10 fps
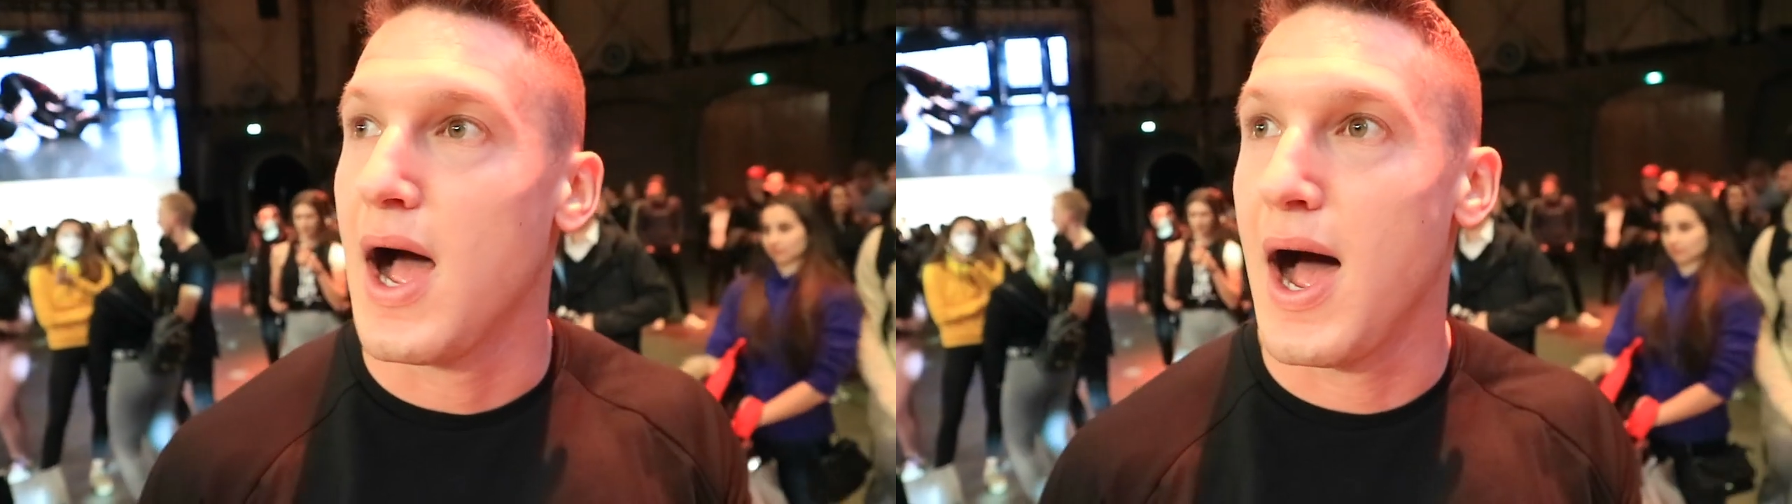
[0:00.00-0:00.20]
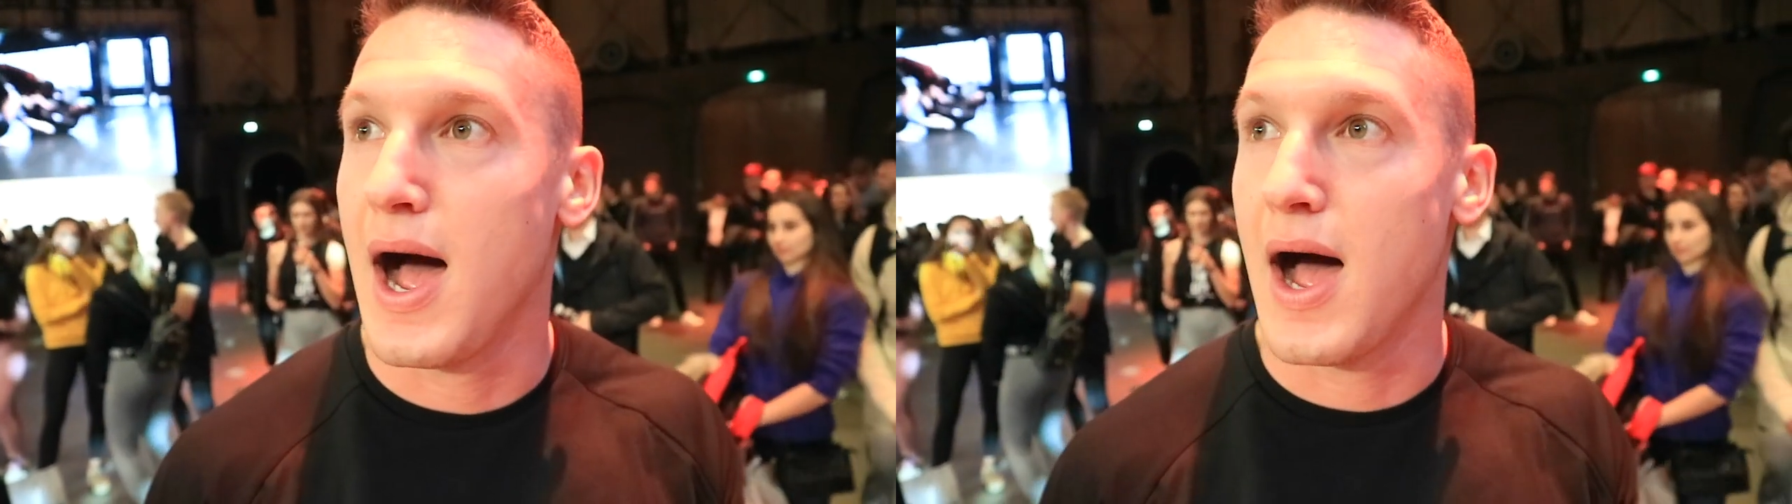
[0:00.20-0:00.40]

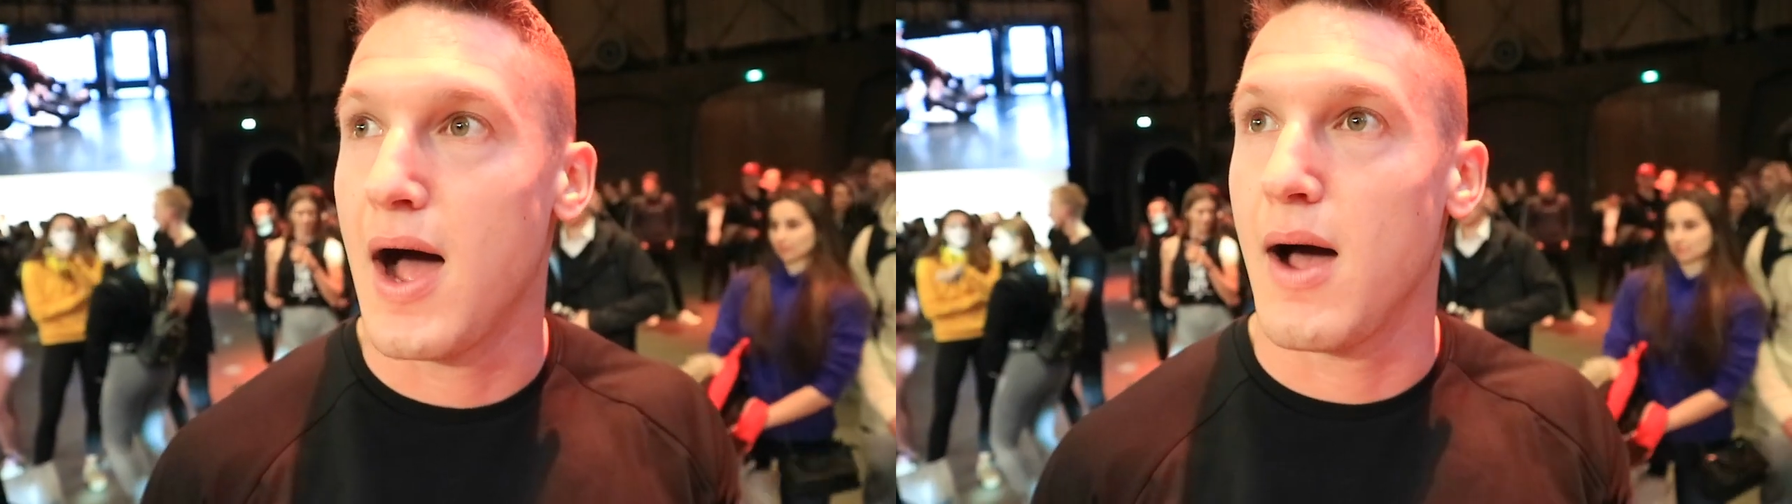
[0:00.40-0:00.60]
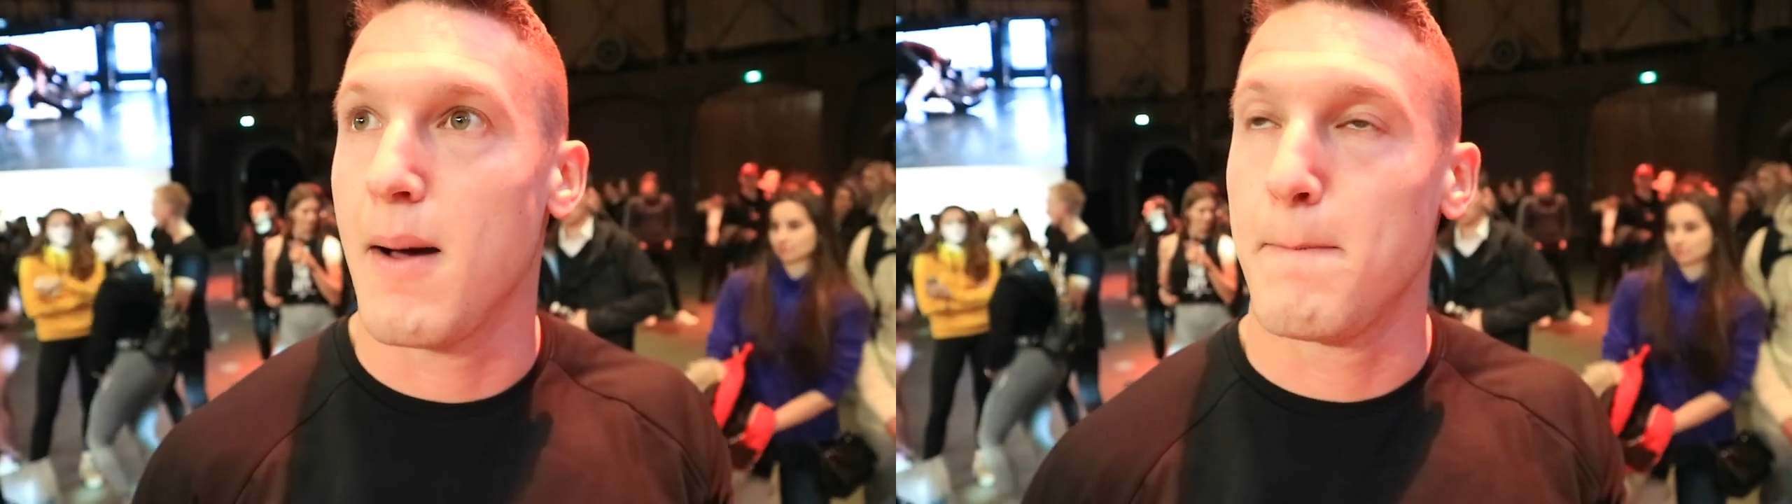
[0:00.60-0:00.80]

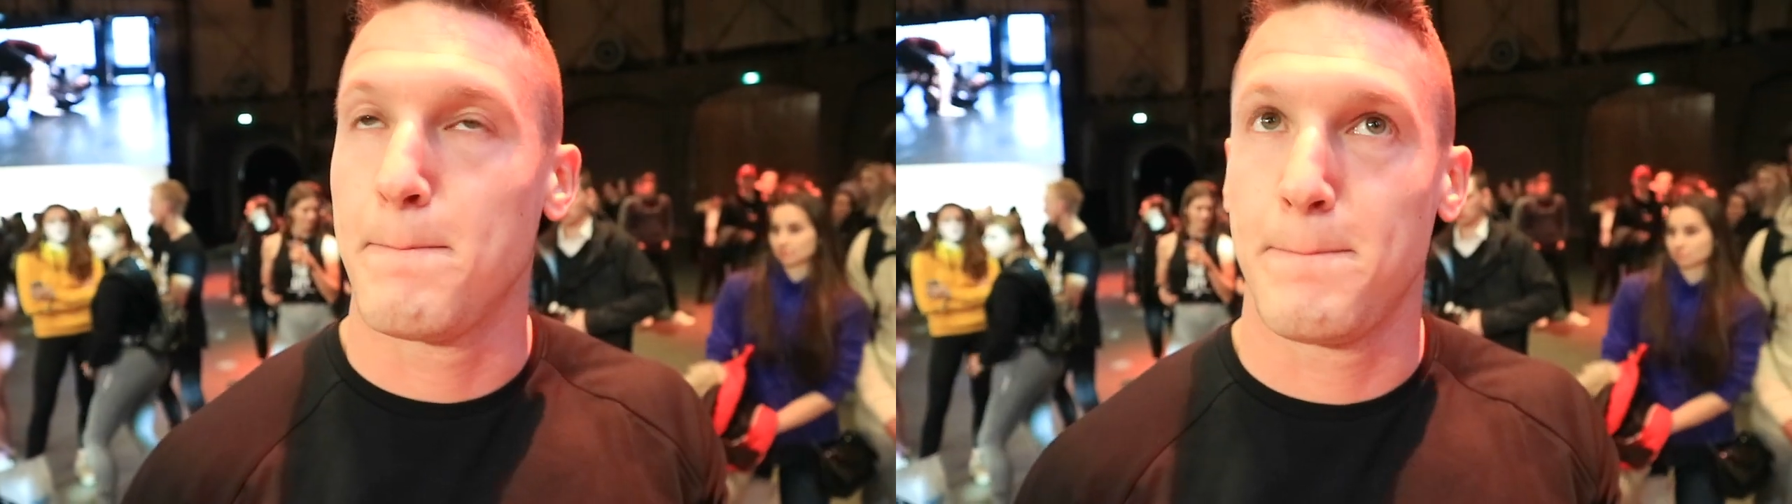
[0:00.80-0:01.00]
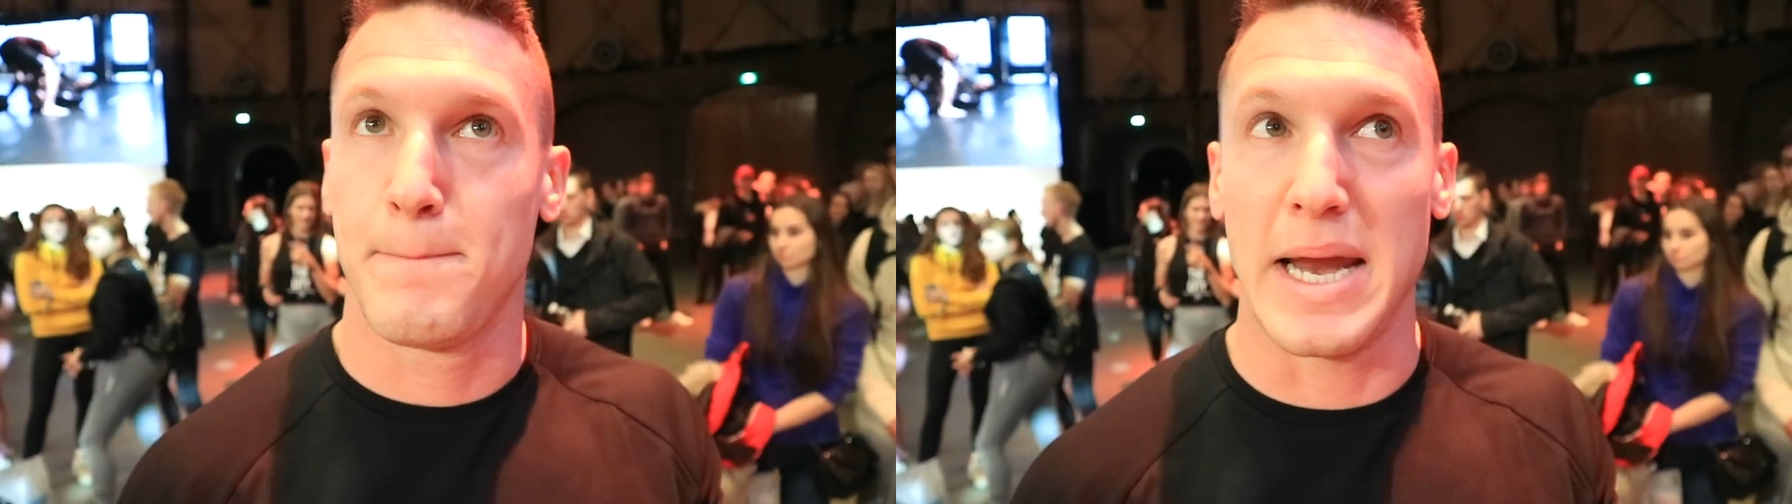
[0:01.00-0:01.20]
uh,